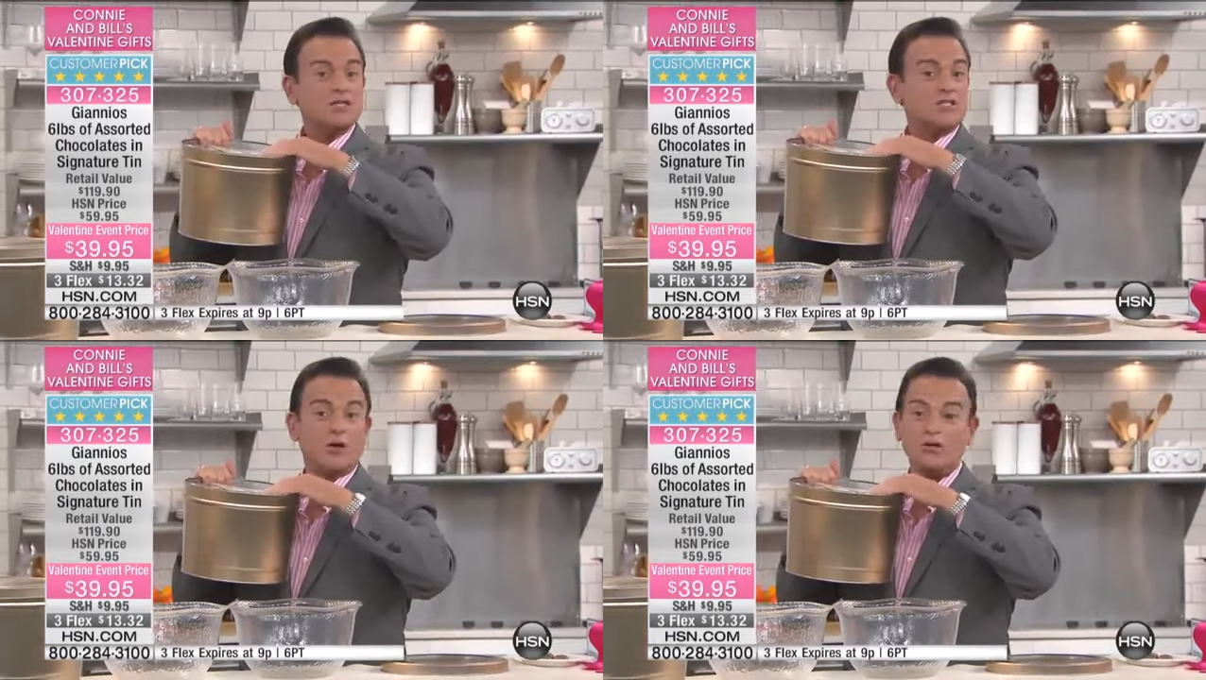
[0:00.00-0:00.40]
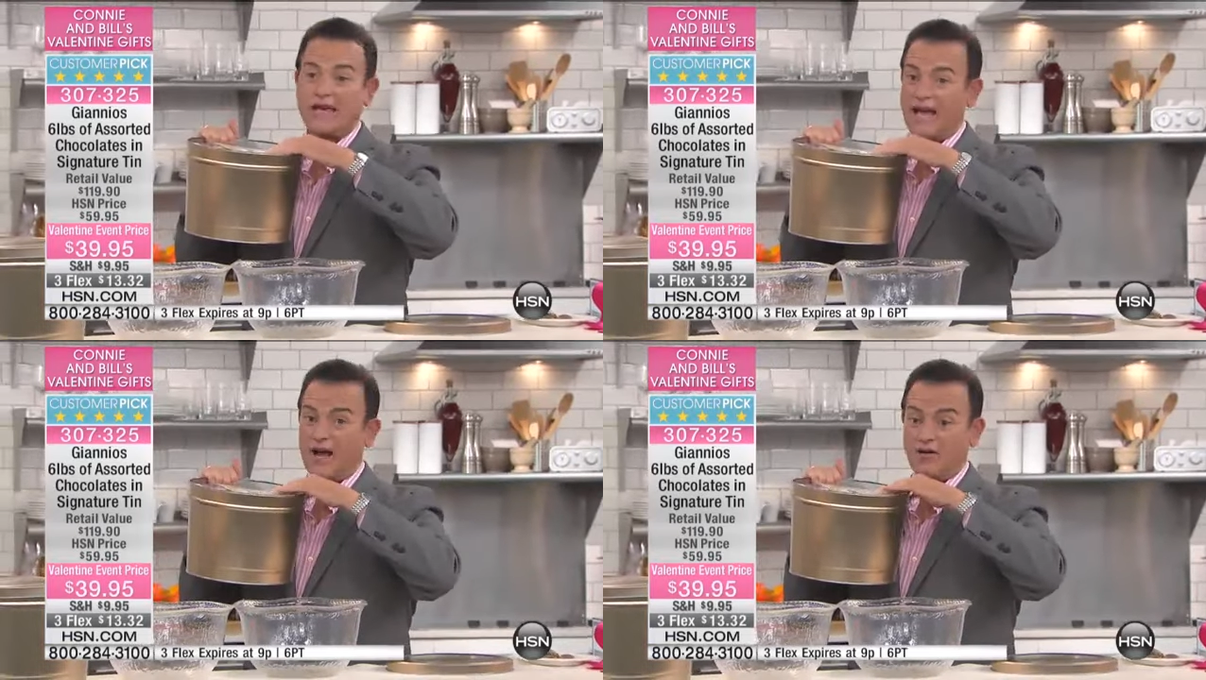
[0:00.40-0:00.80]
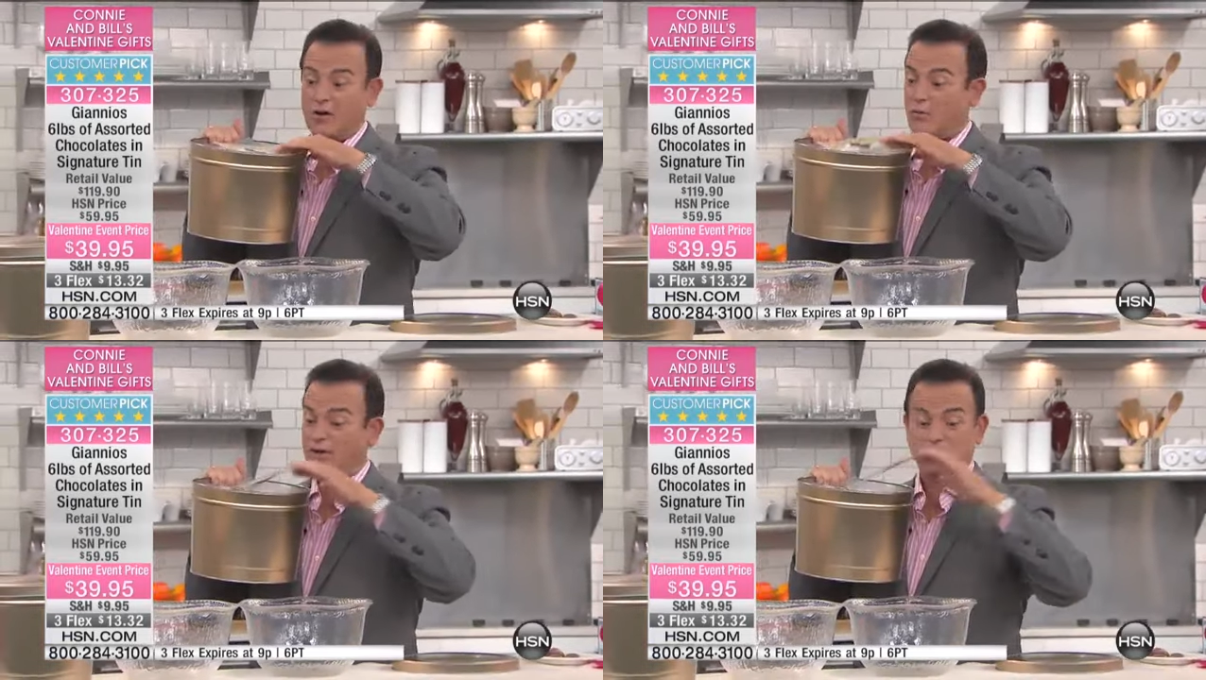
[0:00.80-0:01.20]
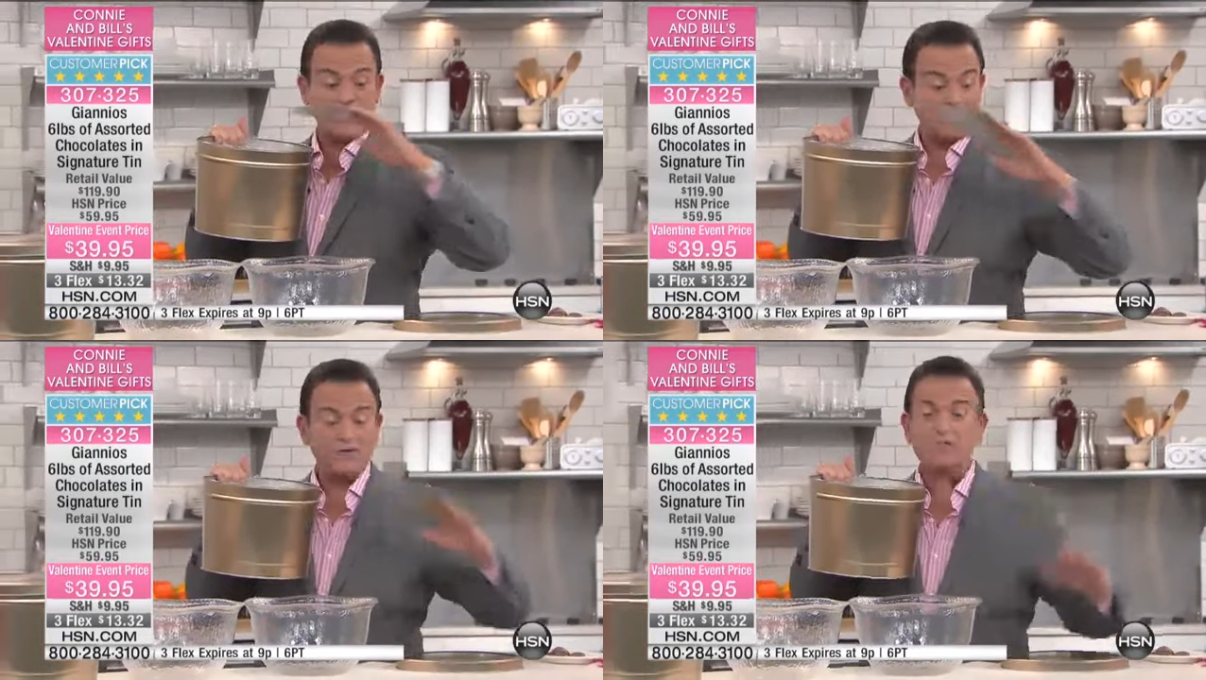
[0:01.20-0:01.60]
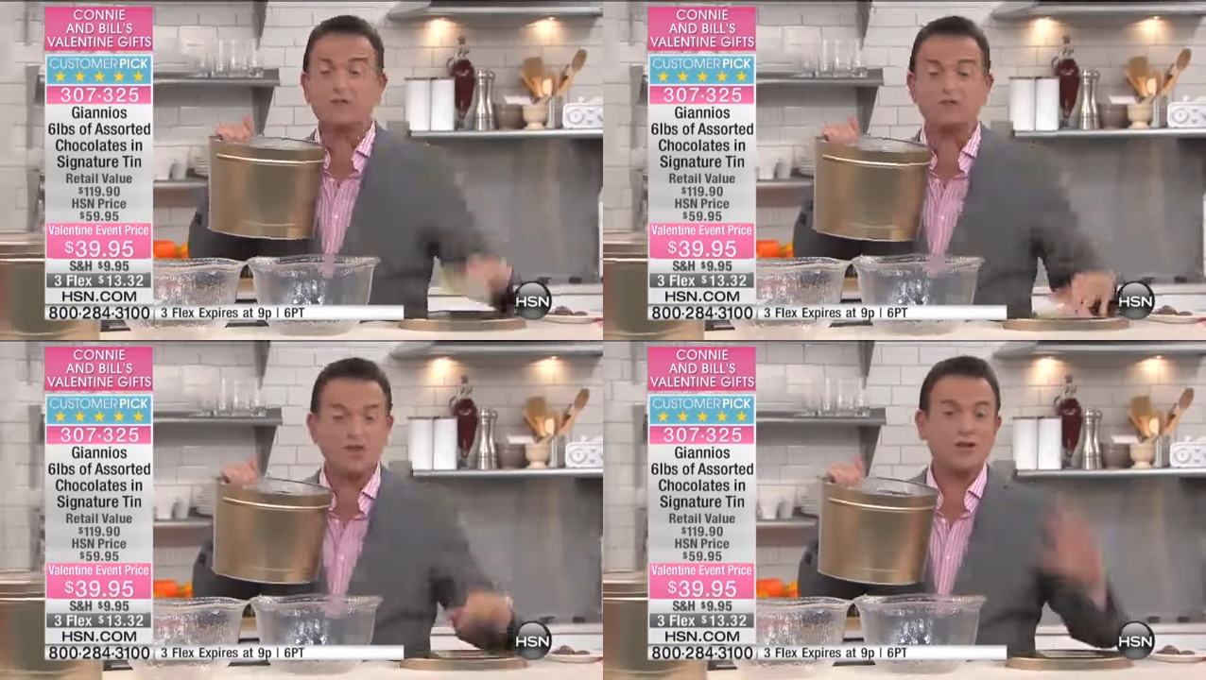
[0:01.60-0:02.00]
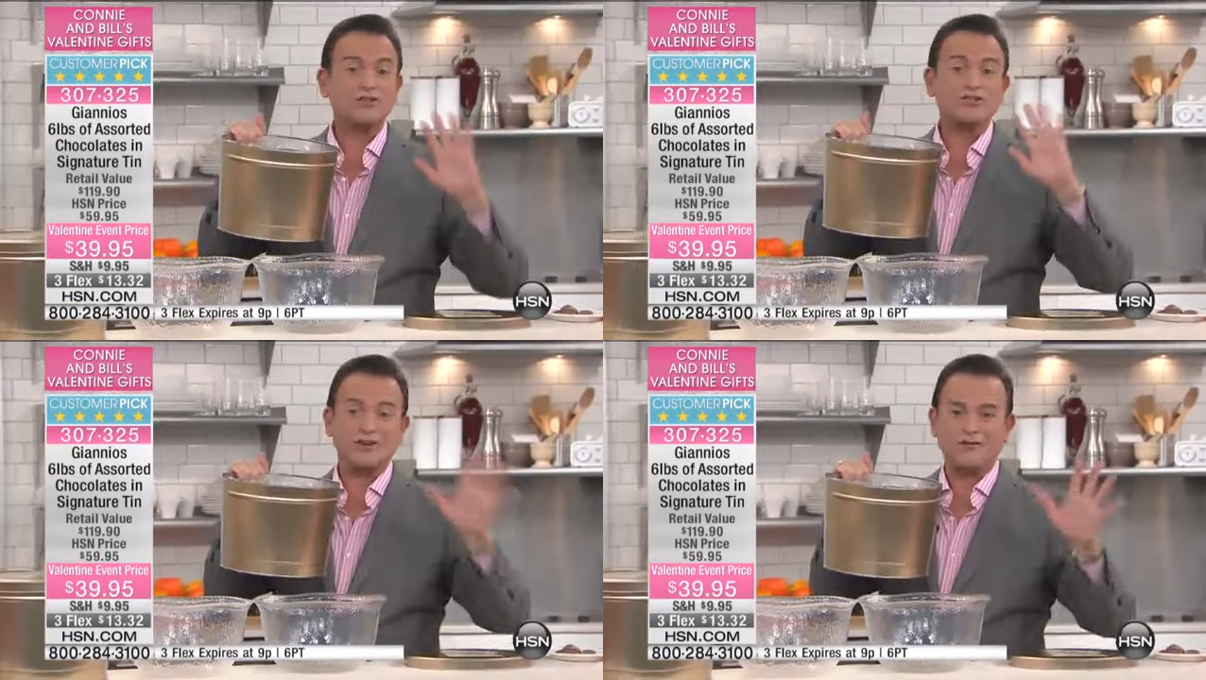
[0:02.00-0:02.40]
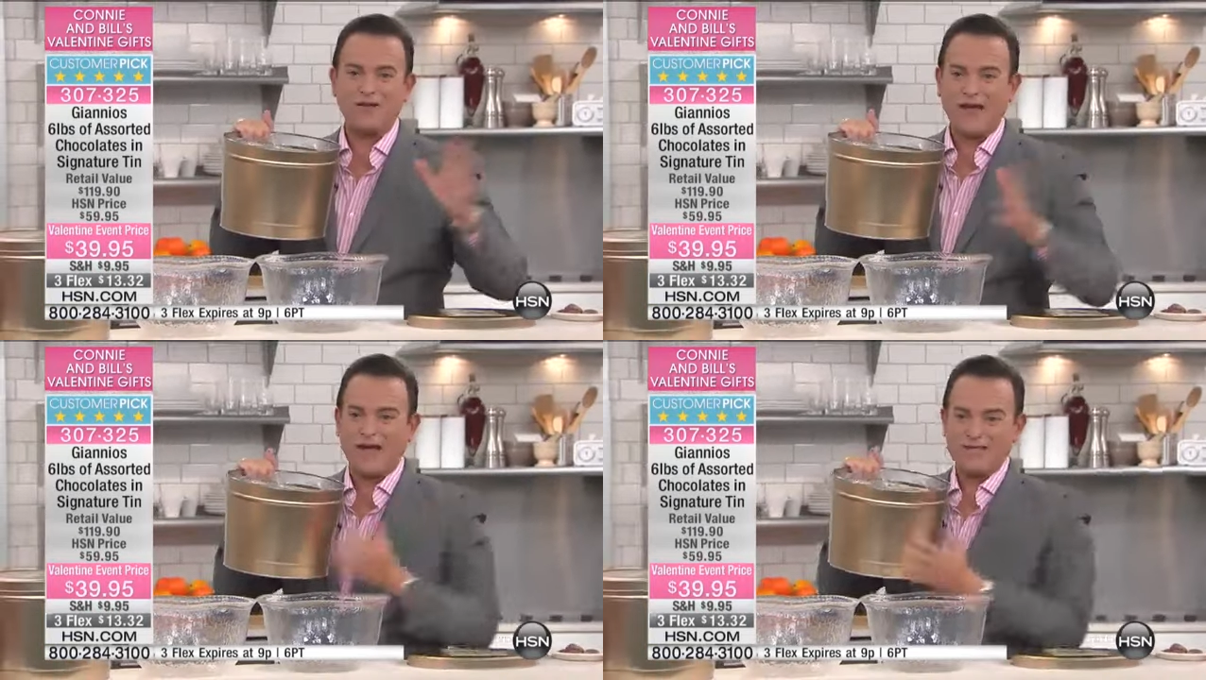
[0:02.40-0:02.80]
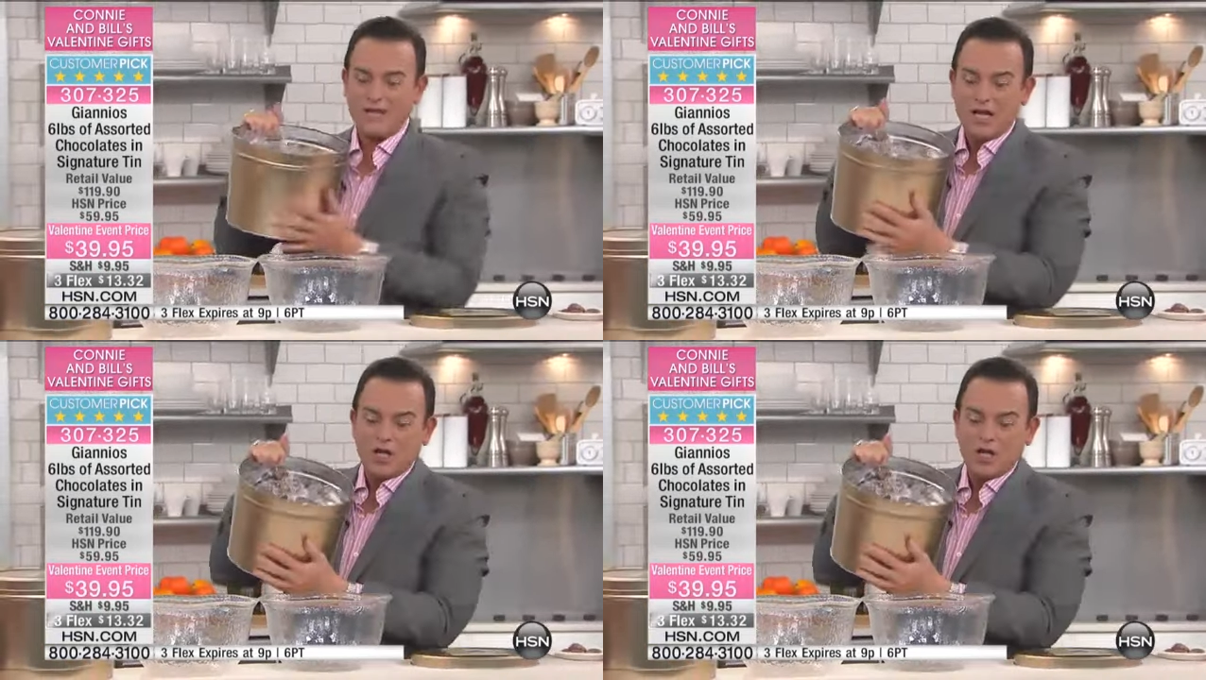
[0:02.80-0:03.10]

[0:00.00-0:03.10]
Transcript: sold out. We've never sold chocolate so fast.